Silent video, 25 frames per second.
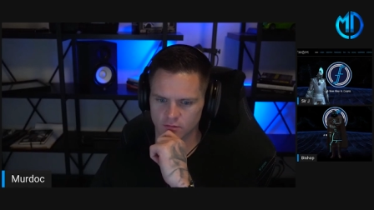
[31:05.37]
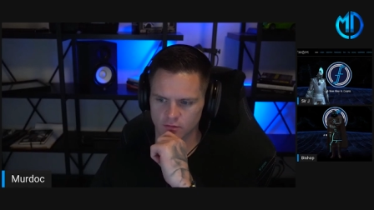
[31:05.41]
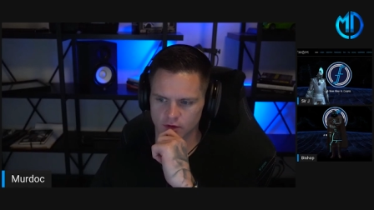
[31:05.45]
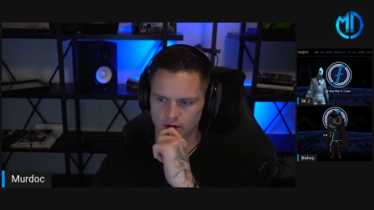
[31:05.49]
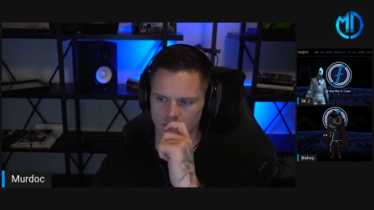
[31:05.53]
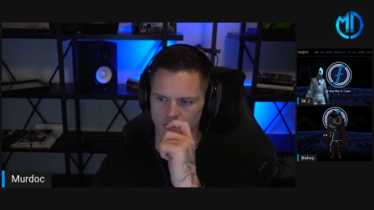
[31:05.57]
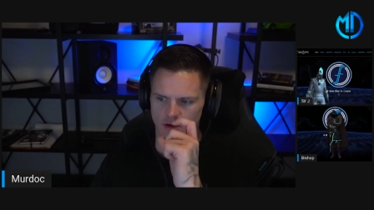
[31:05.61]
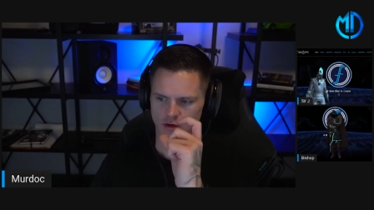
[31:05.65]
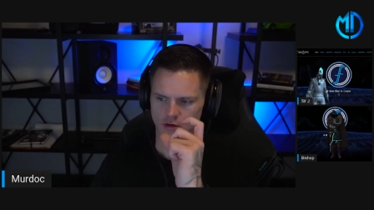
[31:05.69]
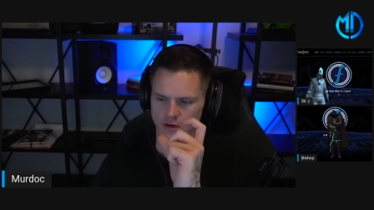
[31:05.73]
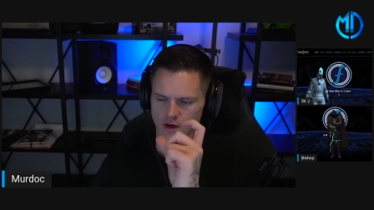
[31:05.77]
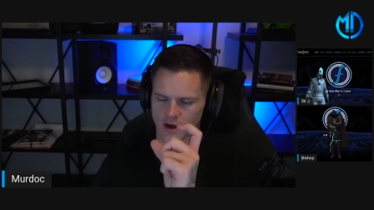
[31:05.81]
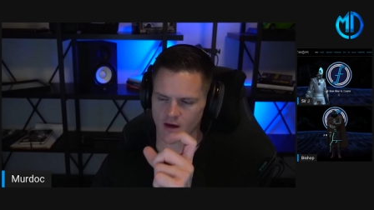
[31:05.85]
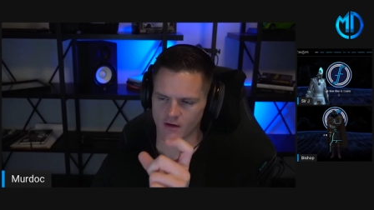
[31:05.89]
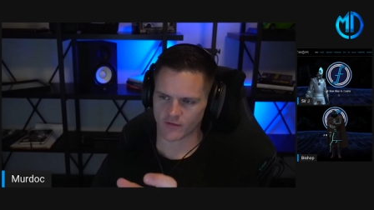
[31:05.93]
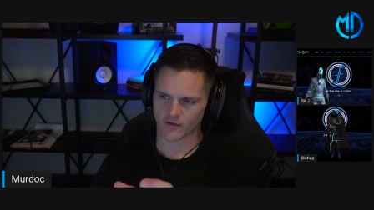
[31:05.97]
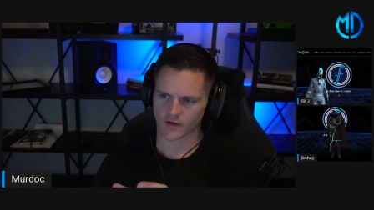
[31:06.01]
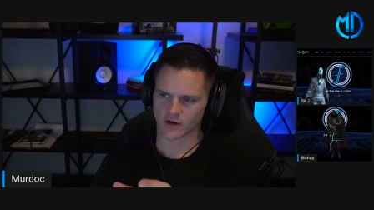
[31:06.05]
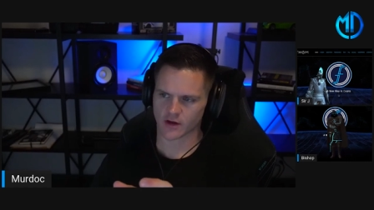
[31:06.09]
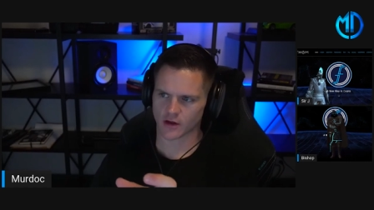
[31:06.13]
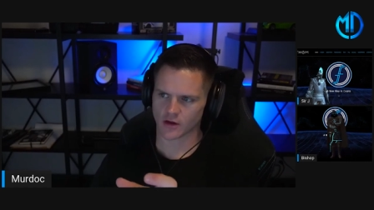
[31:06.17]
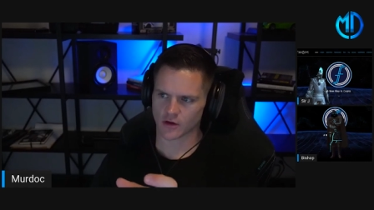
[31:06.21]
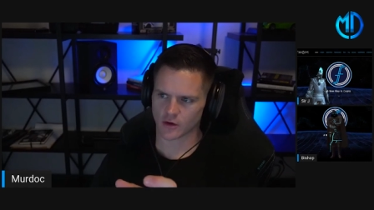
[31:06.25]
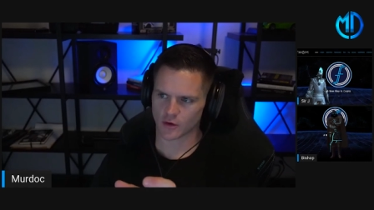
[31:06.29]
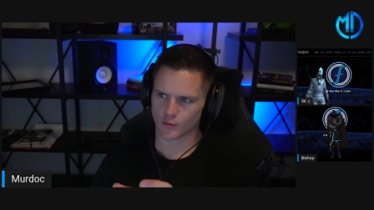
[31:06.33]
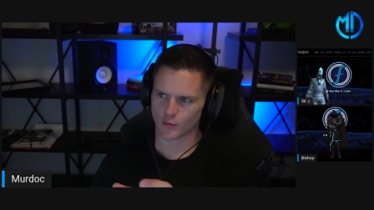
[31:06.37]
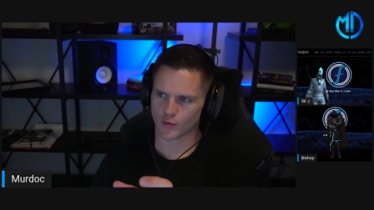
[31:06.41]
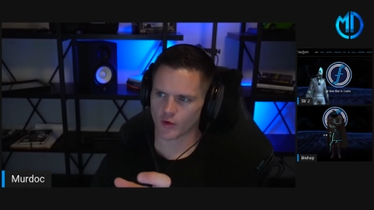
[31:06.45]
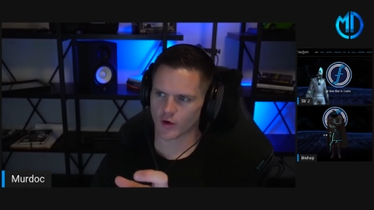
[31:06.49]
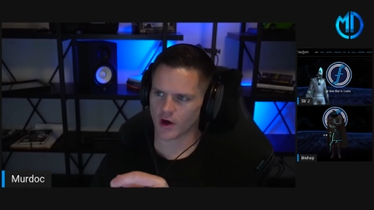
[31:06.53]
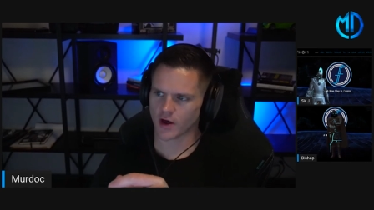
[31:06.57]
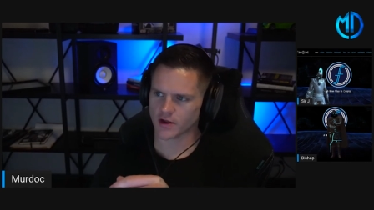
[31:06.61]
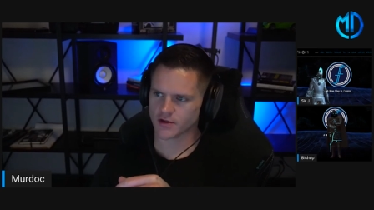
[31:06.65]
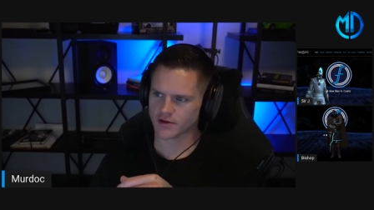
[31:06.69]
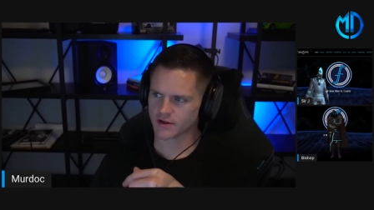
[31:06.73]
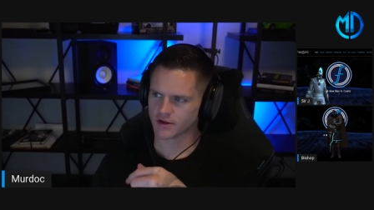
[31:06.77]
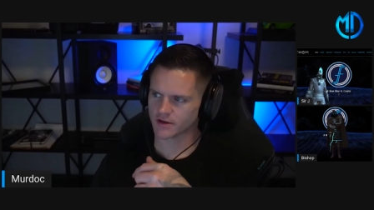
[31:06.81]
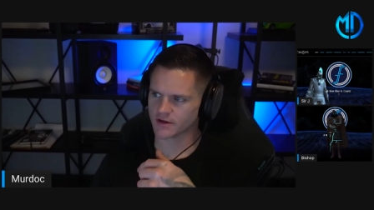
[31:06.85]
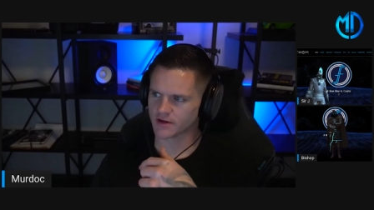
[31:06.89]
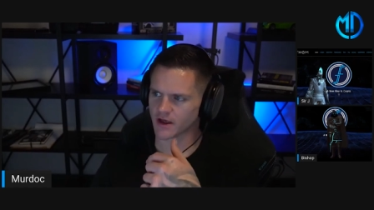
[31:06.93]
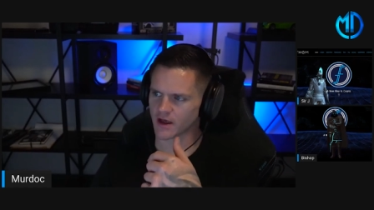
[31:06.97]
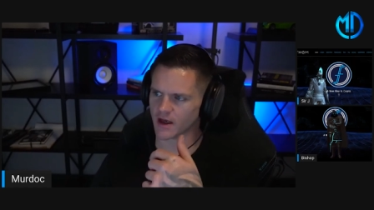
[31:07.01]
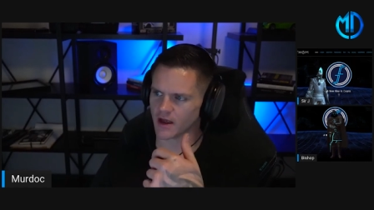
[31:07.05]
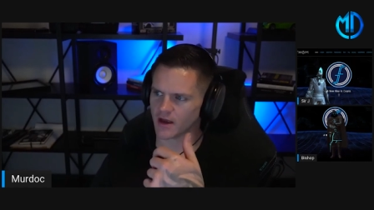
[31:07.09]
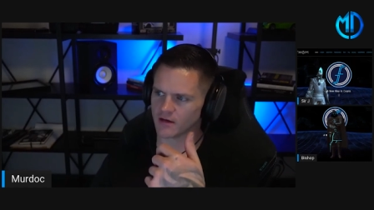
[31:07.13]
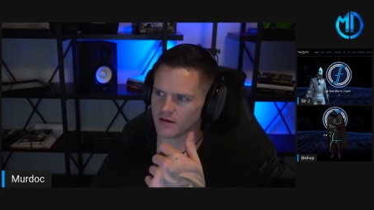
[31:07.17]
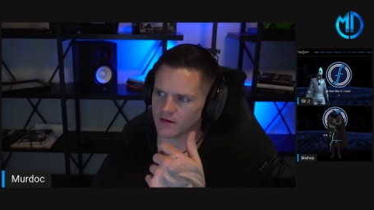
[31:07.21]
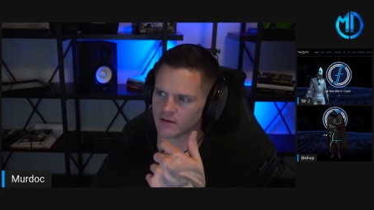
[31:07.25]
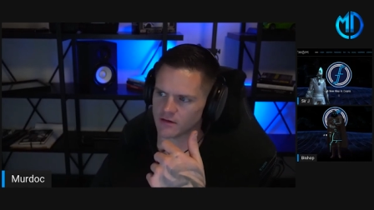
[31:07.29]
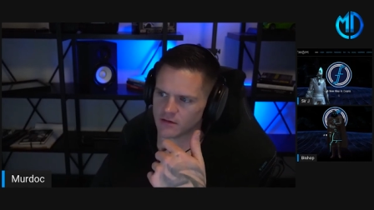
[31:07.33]
you have like a good project that
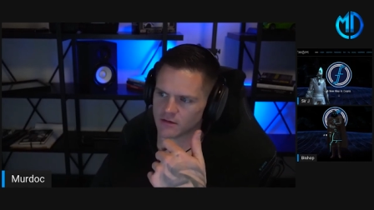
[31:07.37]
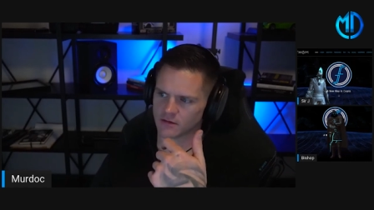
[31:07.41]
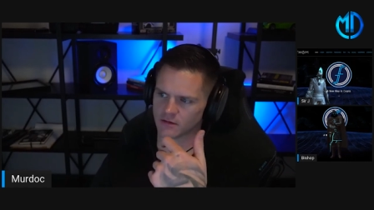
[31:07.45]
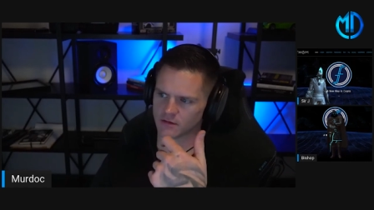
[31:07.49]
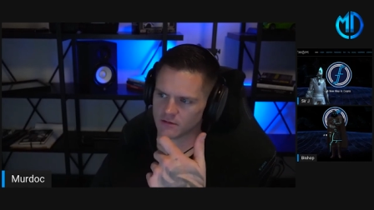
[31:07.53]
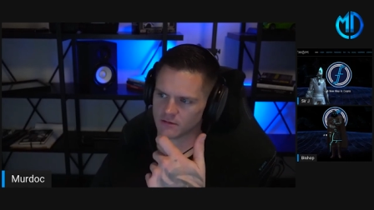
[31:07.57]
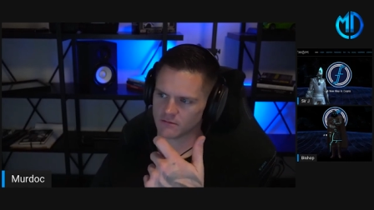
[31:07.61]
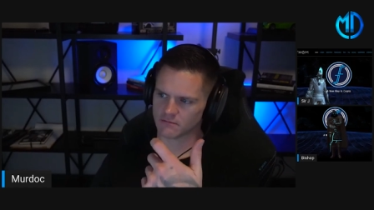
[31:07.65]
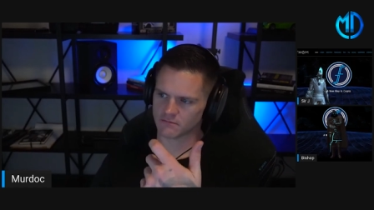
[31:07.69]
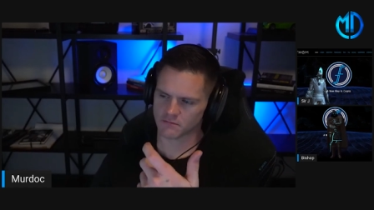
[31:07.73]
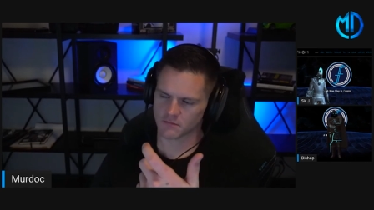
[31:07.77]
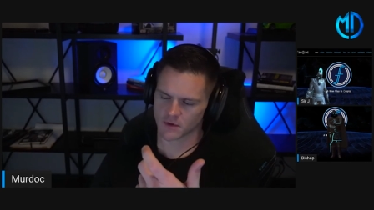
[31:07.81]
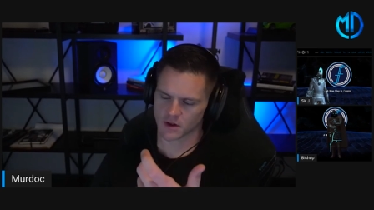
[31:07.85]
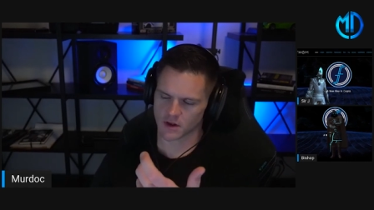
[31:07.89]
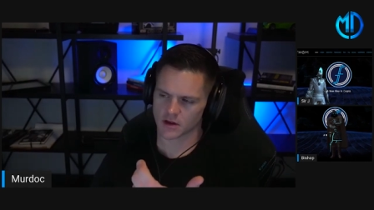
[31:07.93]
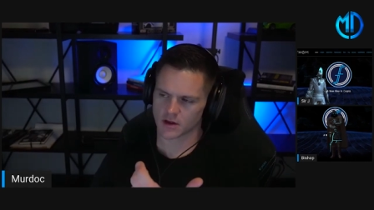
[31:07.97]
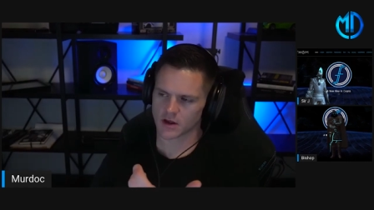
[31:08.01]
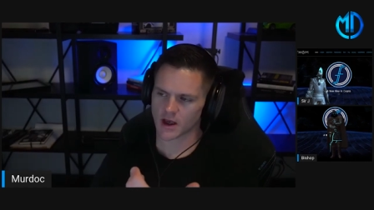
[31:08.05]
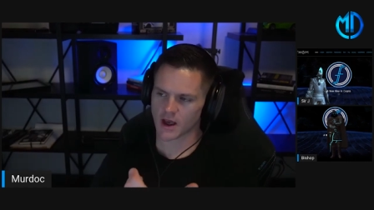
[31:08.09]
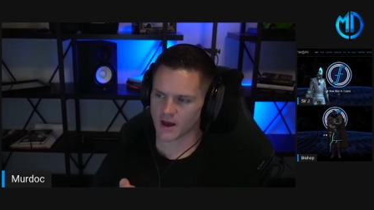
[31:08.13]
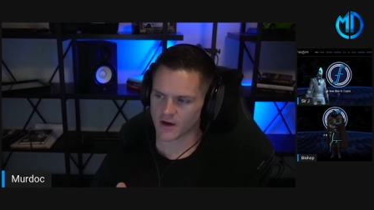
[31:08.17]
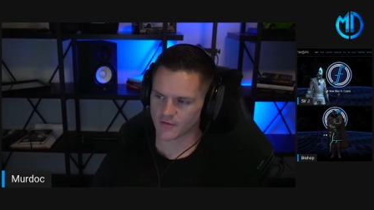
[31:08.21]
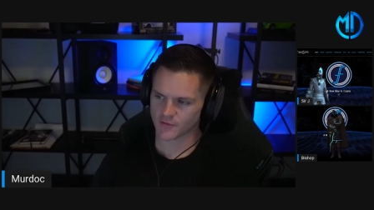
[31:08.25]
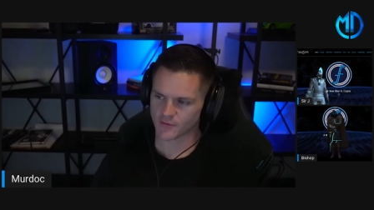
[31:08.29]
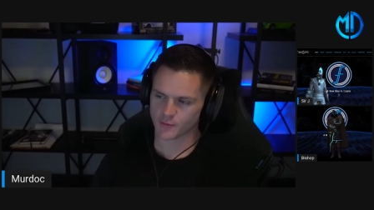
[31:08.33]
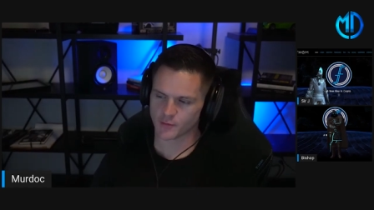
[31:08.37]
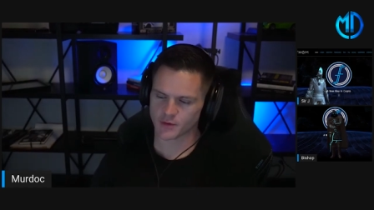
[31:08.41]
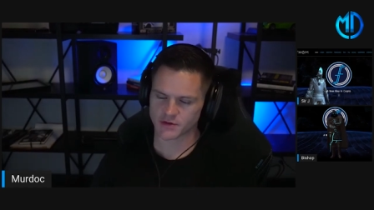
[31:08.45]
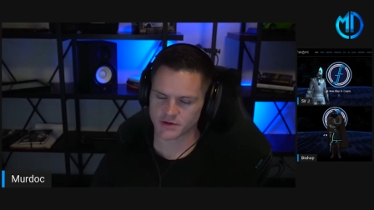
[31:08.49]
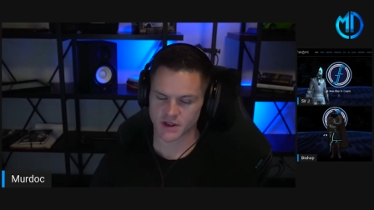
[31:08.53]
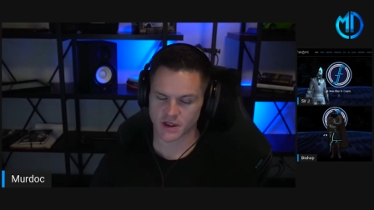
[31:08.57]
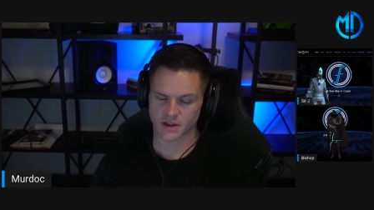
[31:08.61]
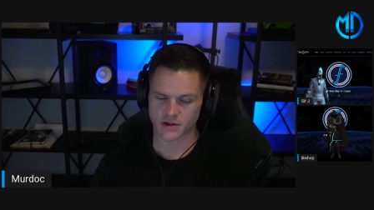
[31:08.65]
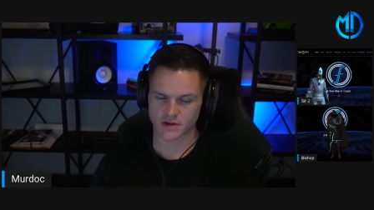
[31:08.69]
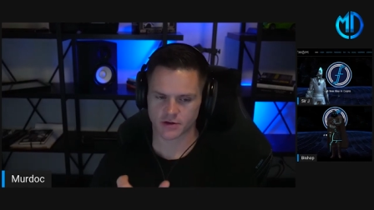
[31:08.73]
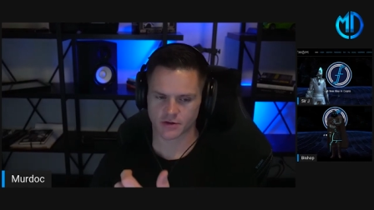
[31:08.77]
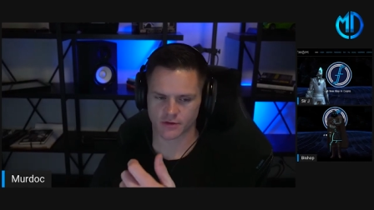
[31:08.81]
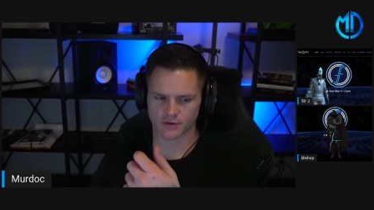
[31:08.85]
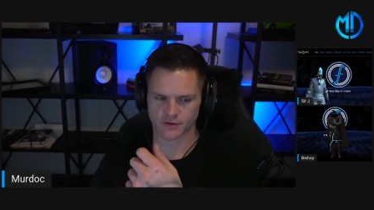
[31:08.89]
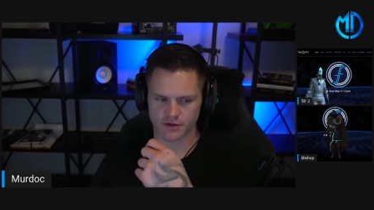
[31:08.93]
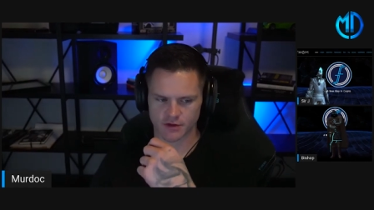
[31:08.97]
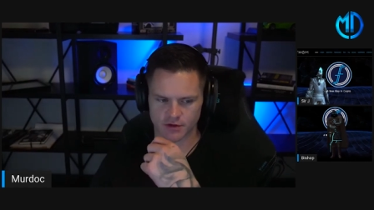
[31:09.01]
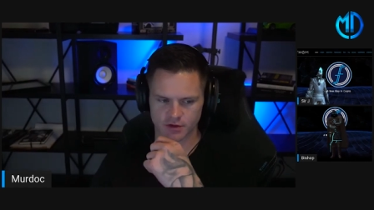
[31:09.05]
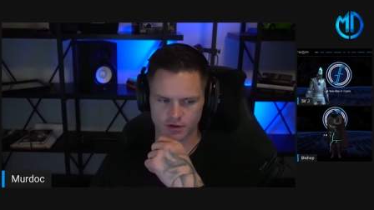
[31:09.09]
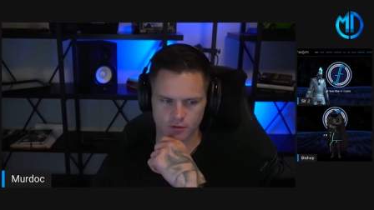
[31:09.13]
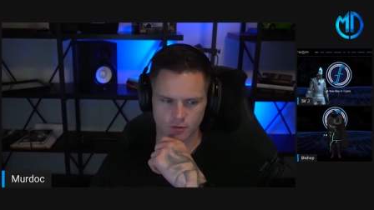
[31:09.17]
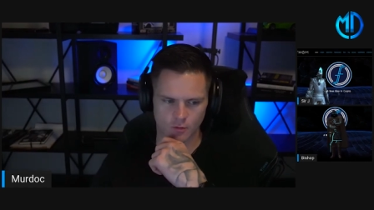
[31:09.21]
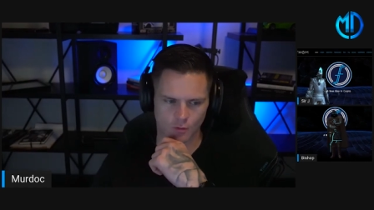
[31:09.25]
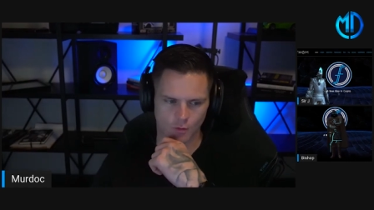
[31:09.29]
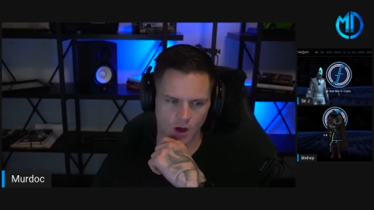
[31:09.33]
has potential to
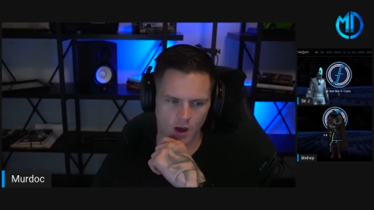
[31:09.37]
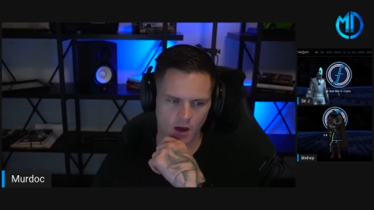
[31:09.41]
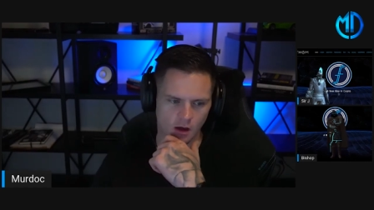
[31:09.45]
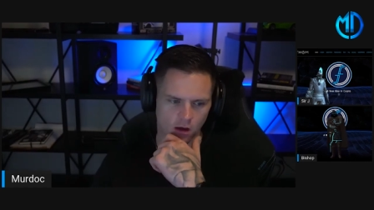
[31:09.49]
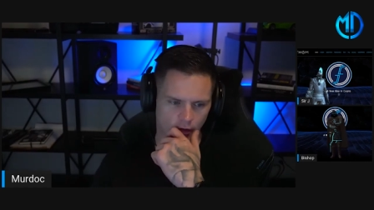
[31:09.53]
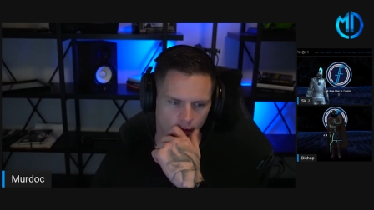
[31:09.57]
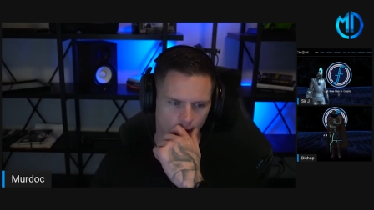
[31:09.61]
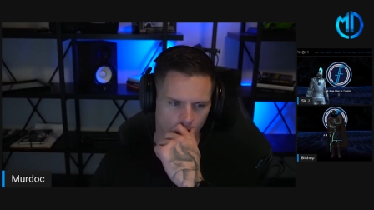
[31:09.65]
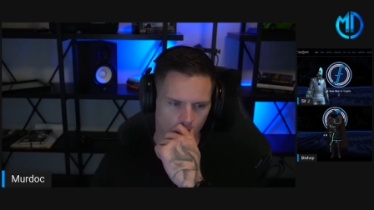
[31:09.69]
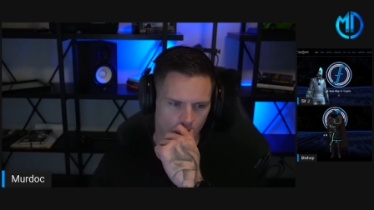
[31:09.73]
do well.